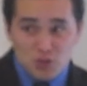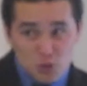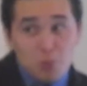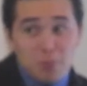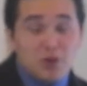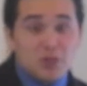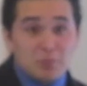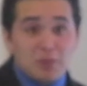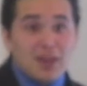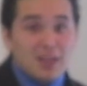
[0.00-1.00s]
you better
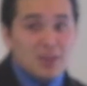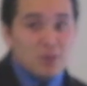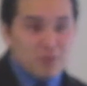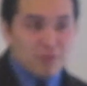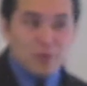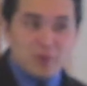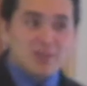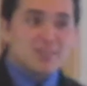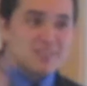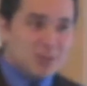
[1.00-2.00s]
keep an eye on that referee
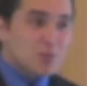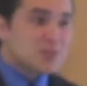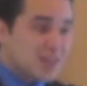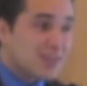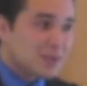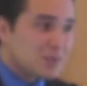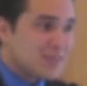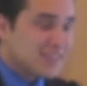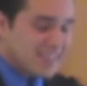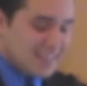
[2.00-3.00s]
because someone's killing me.